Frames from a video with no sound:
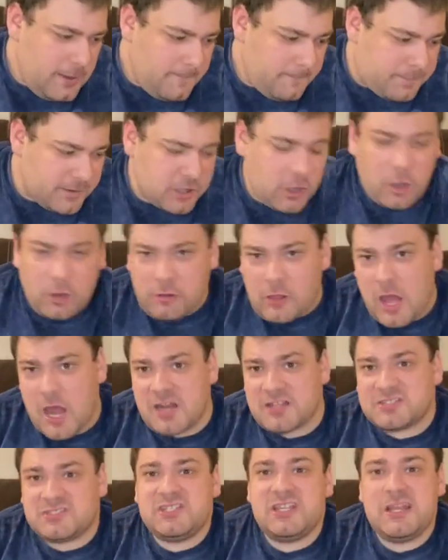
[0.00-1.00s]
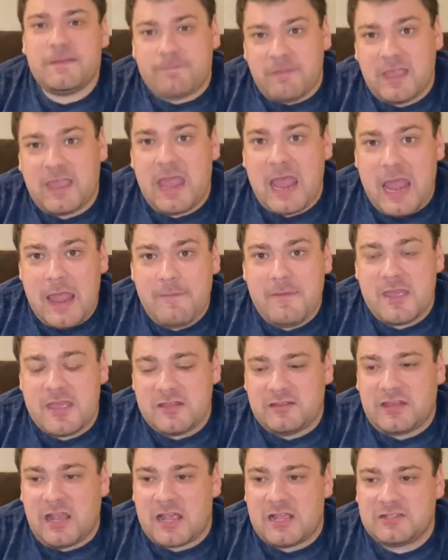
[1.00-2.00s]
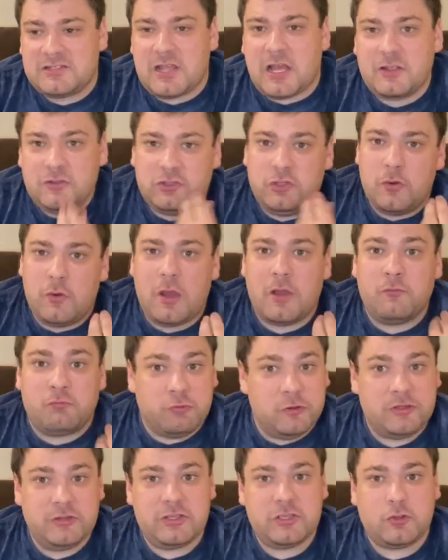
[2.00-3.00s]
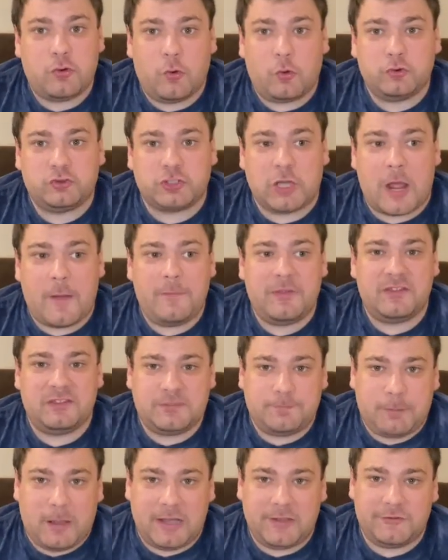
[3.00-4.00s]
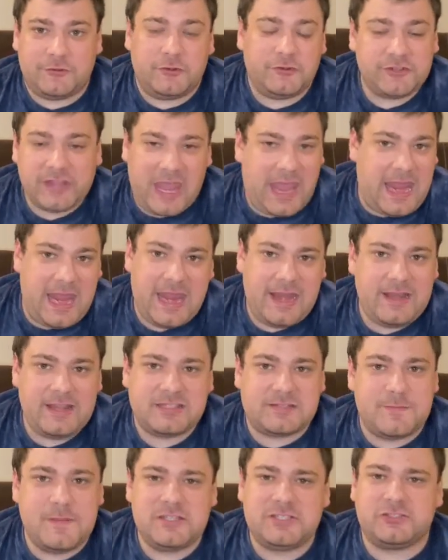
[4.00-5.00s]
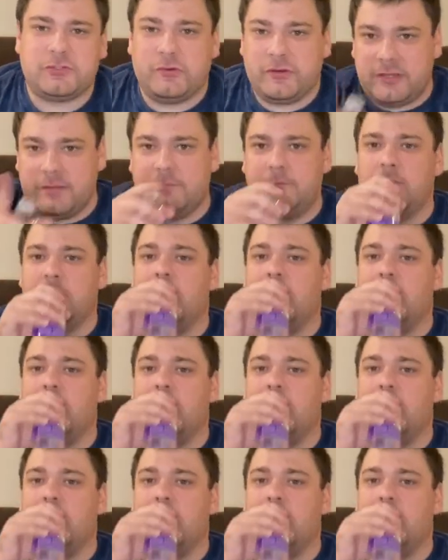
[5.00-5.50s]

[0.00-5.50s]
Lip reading: But in all honesty, the game does do a really cool job with its puzzles and its mystery.